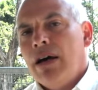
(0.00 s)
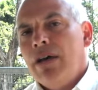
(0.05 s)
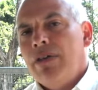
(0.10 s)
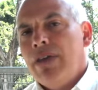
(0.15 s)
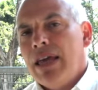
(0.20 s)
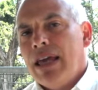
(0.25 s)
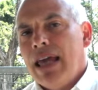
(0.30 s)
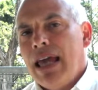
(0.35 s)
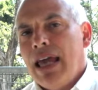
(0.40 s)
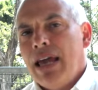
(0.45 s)

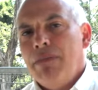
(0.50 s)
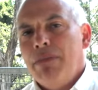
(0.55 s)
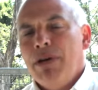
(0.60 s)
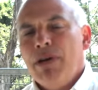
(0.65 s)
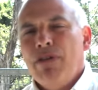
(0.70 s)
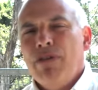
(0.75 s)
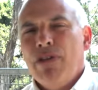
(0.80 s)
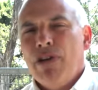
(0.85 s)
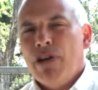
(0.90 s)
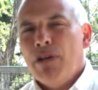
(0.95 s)
they can be a
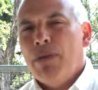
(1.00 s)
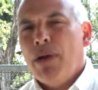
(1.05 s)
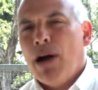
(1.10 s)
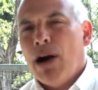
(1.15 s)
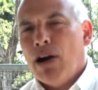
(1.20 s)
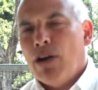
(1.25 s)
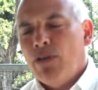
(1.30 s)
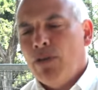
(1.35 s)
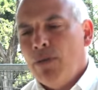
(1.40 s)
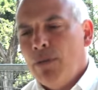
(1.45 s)
very
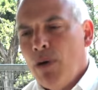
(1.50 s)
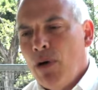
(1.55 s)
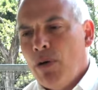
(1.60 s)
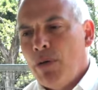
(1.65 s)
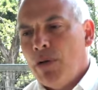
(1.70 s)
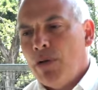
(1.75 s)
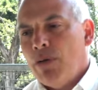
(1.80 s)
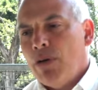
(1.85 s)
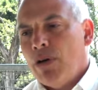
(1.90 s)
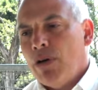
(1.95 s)
powerful
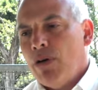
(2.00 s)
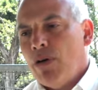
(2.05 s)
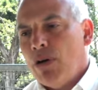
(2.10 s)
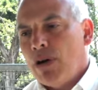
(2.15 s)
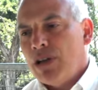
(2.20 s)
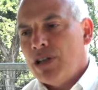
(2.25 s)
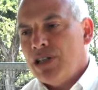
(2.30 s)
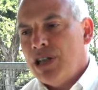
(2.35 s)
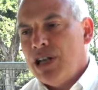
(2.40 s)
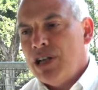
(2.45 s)
moment where an
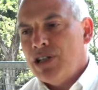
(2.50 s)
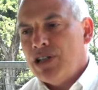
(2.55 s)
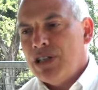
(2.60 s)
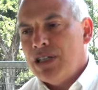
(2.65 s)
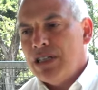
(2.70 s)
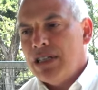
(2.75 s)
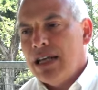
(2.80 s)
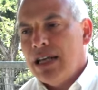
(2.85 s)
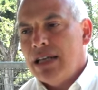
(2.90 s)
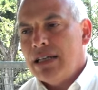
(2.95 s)
organization
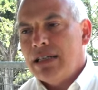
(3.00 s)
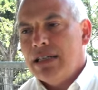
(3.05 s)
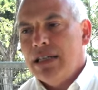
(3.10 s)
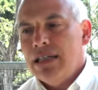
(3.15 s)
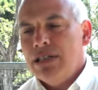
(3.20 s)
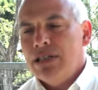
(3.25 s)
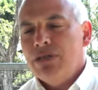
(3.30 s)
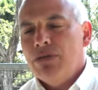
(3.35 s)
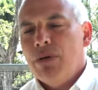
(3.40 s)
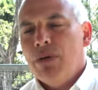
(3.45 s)
says,
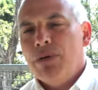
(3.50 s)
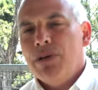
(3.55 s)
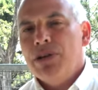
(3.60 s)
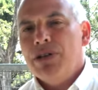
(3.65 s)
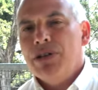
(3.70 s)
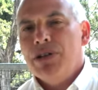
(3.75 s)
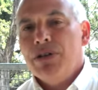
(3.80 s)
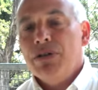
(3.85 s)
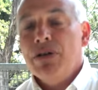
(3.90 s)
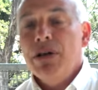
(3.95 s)
this is what we
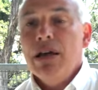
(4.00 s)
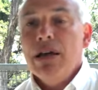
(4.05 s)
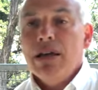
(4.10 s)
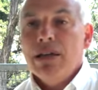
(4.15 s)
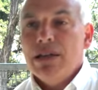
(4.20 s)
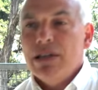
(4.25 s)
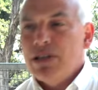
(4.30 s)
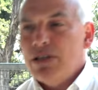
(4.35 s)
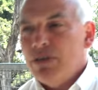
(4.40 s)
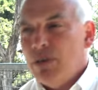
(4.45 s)
do,
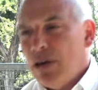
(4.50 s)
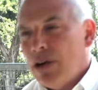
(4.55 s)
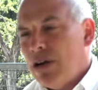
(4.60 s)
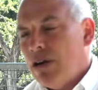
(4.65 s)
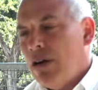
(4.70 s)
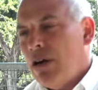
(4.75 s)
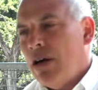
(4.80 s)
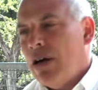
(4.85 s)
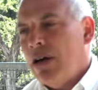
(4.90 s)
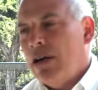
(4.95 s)
this is what
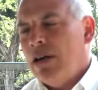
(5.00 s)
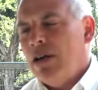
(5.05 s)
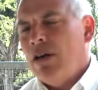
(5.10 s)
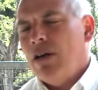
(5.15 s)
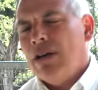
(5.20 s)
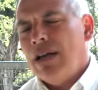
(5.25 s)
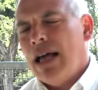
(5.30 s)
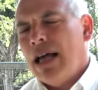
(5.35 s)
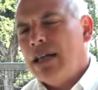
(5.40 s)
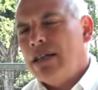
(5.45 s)
it
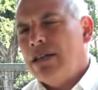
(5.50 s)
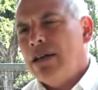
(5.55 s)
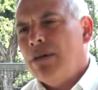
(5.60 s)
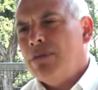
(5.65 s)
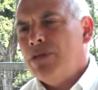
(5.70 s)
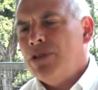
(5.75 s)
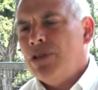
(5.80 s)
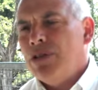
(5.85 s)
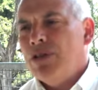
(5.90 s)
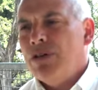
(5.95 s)
all adds up
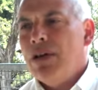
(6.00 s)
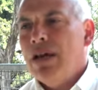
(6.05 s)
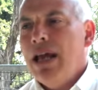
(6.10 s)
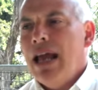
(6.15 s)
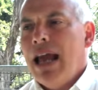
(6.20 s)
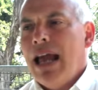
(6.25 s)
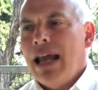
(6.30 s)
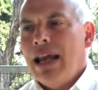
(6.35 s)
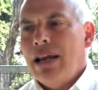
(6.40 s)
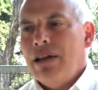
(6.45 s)
to,
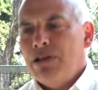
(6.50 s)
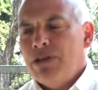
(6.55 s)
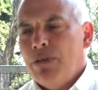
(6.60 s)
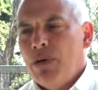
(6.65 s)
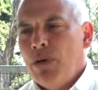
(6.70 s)
and it's a